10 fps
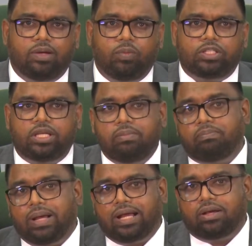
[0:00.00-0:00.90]
which
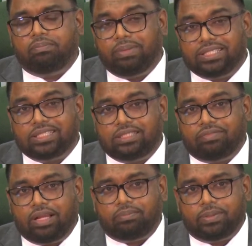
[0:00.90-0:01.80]
impact on business
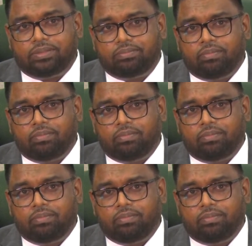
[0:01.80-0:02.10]
development.